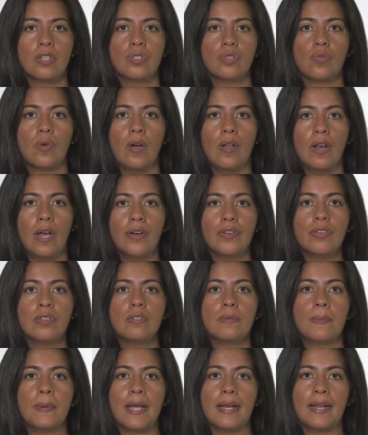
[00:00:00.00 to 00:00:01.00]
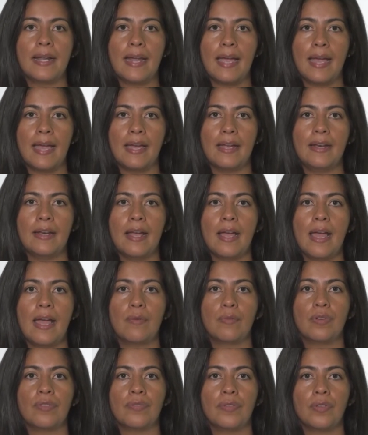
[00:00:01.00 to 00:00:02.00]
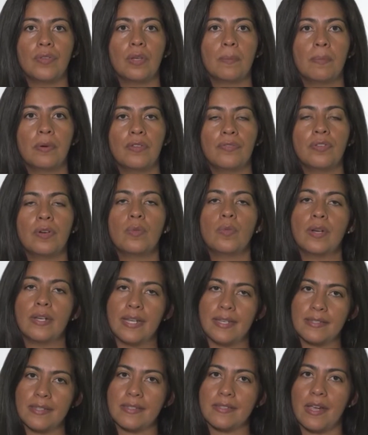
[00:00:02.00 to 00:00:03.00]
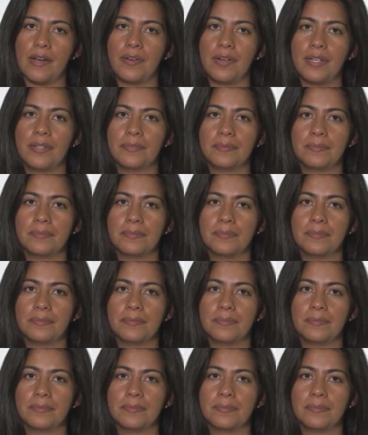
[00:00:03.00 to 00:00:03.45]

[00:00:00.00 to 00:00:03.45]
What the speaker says: to allow you to plan ahead and refill the puffer when necessary.